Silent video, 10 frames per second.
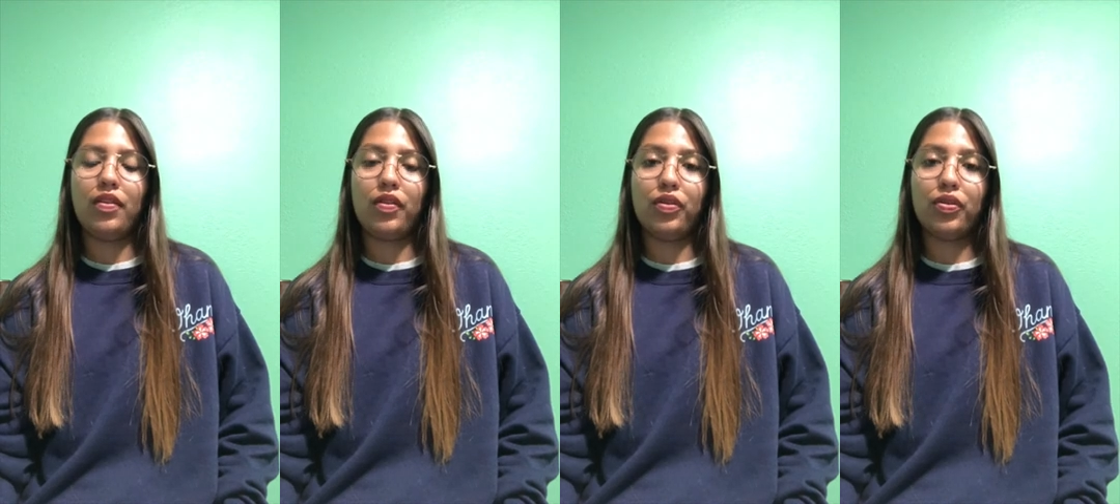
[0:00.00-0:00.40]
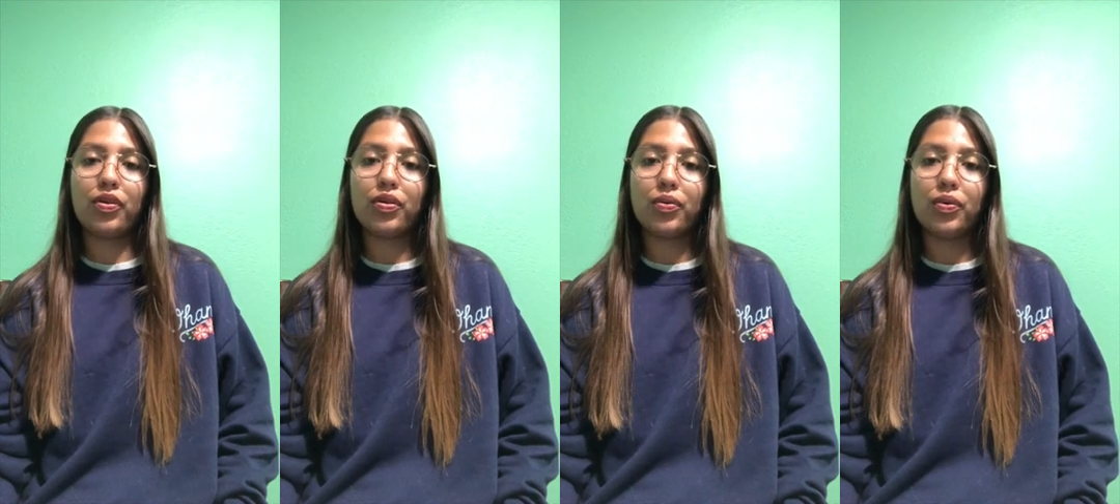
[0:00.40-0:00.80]
The
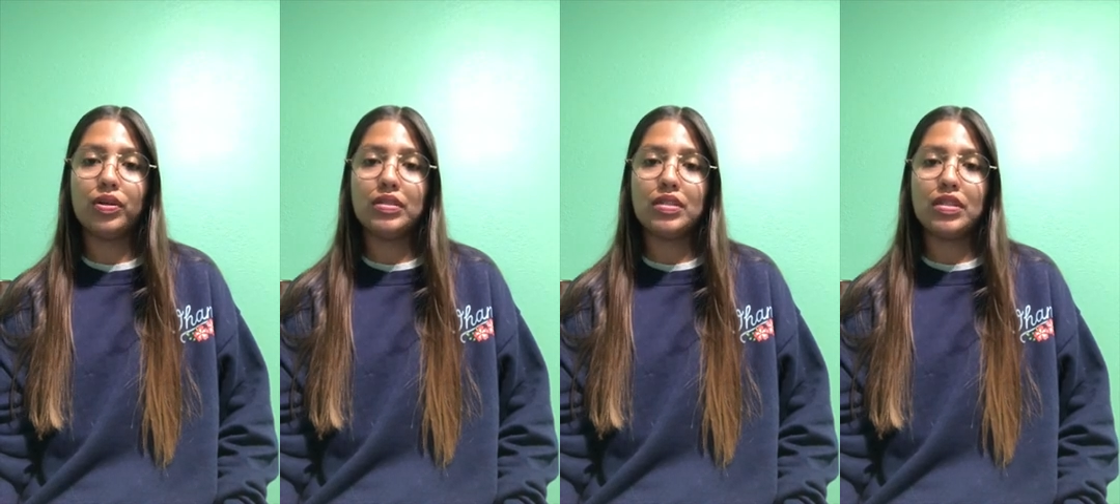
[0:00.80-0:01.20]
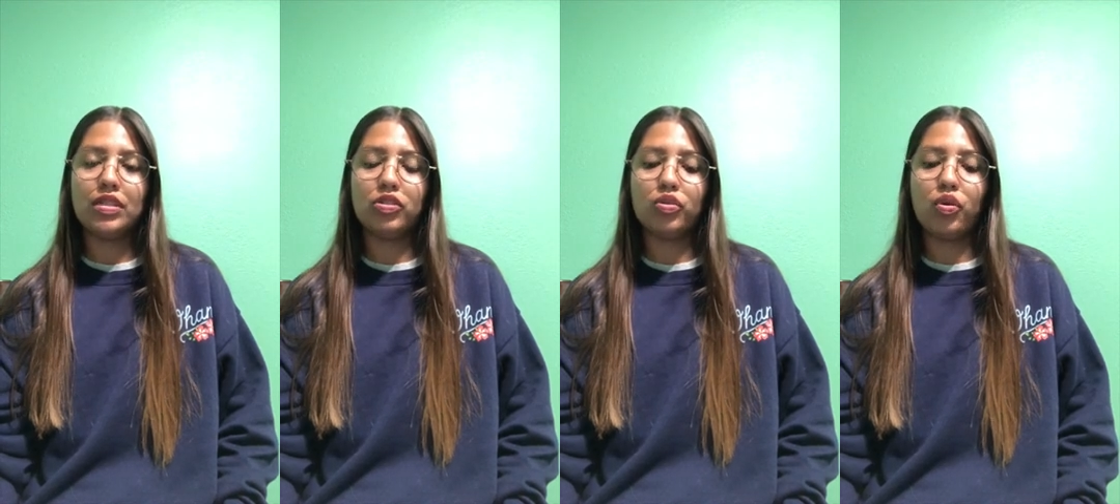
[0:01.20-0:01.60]
third one
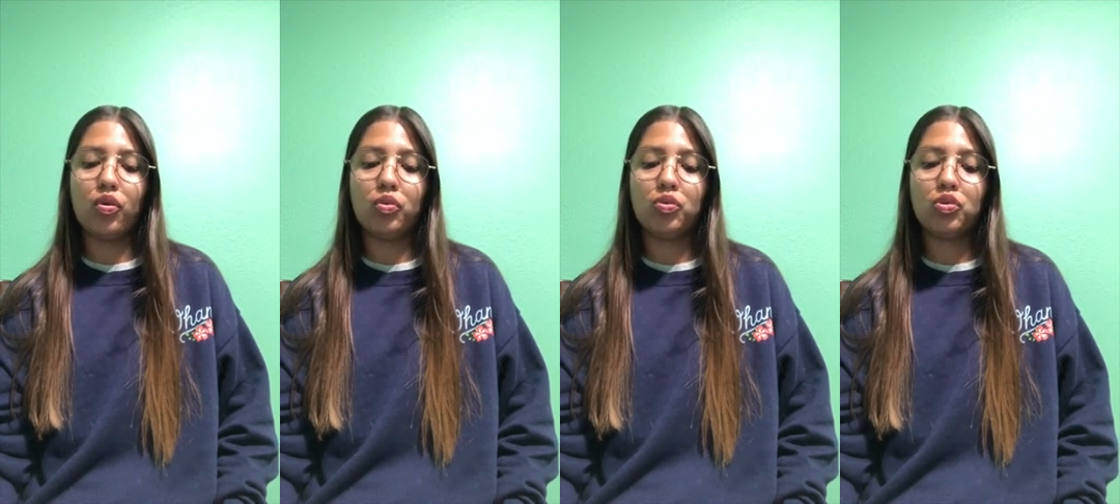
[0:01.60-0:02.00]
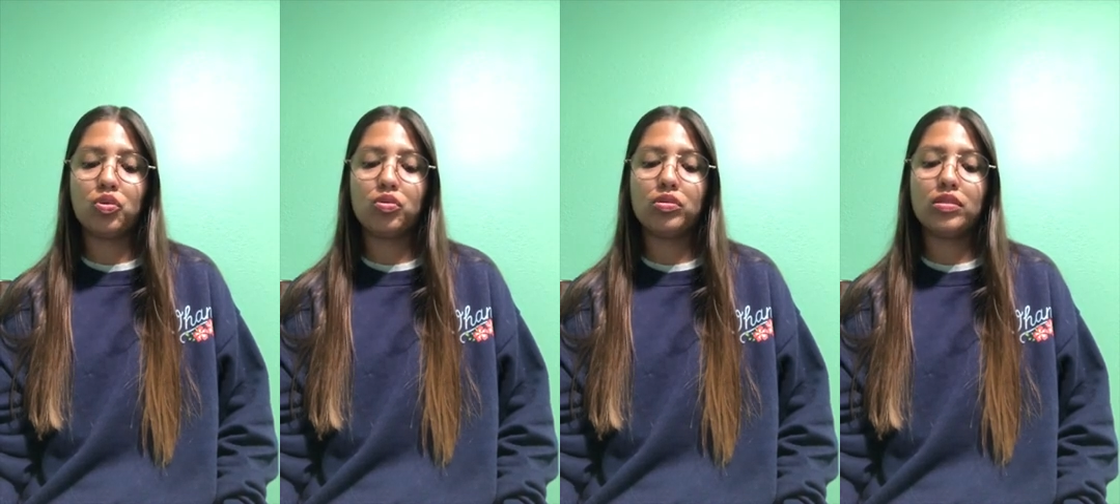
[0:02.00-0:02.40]
is
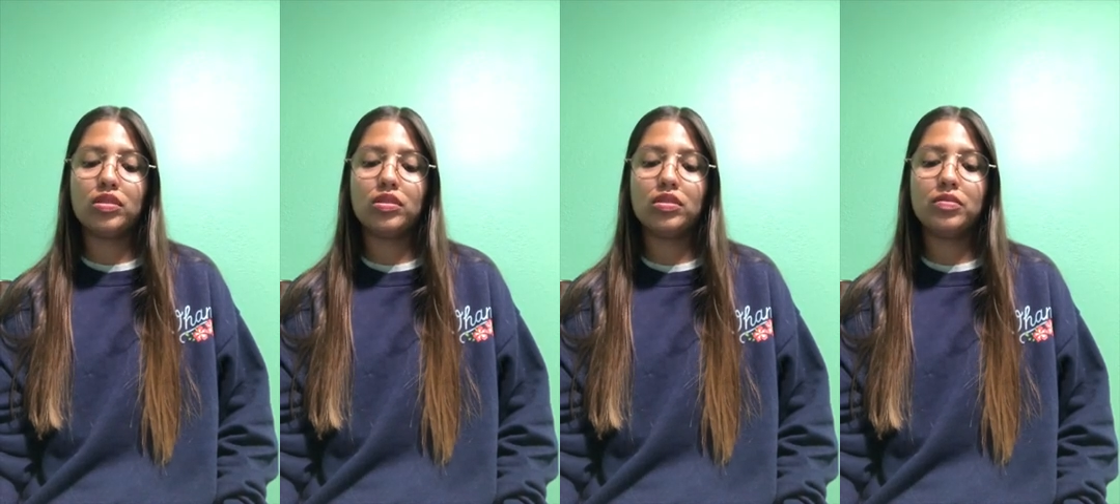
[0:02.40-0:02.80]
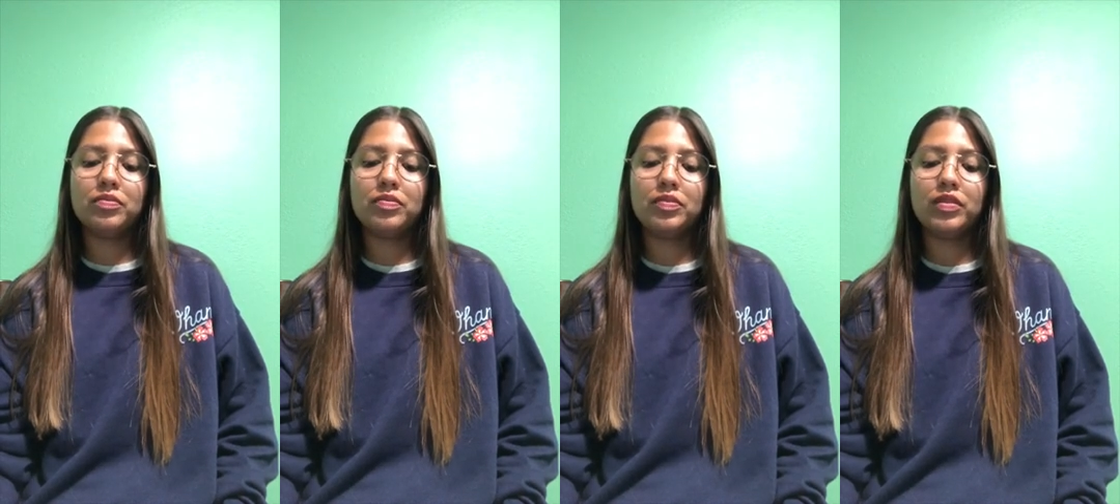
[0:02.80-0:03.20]
cultural system,
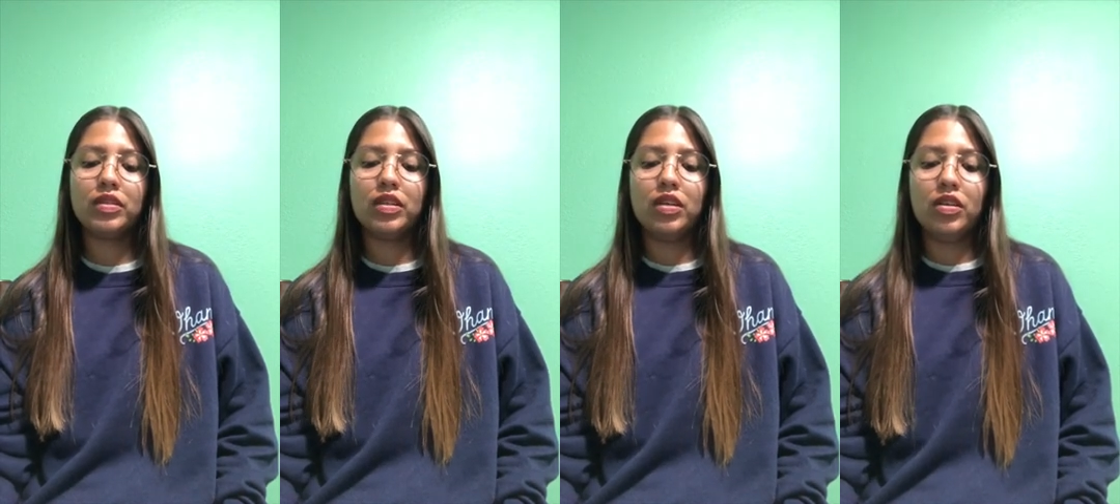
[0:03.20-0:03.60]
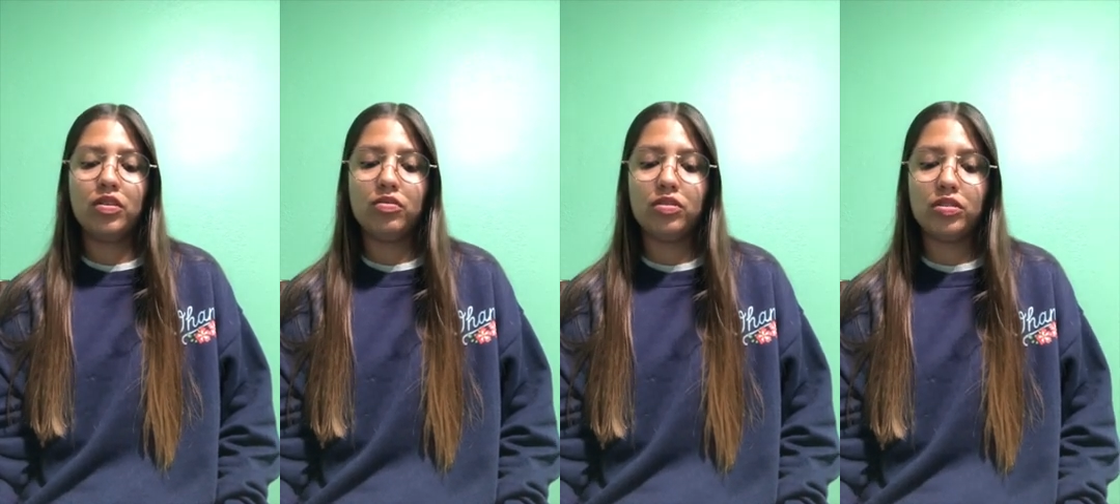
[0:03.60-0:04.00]

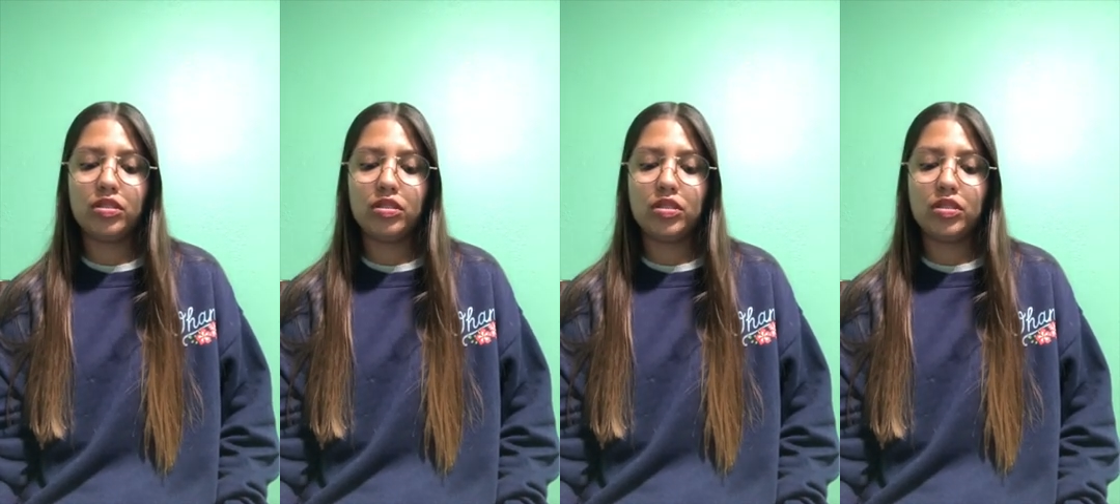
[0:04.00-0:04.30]
which is